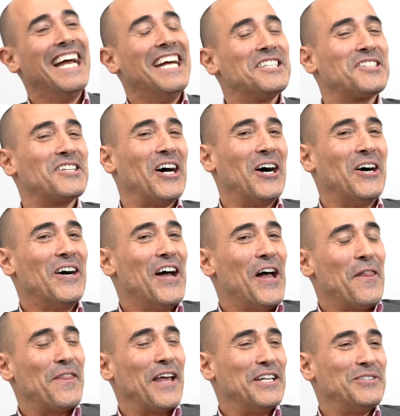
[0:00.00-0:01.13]
So
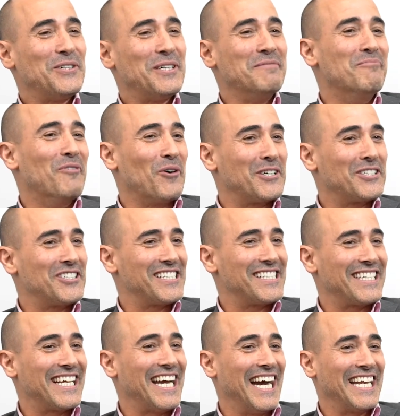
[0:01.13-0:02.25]
they do it more just
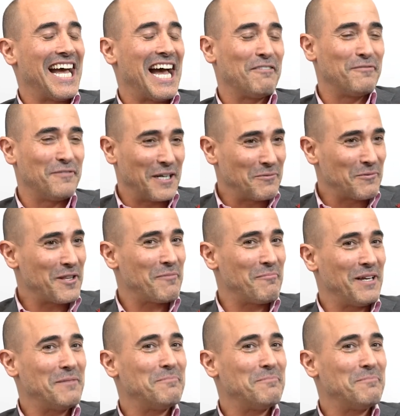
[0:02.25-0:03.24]
to kind of have fun with me,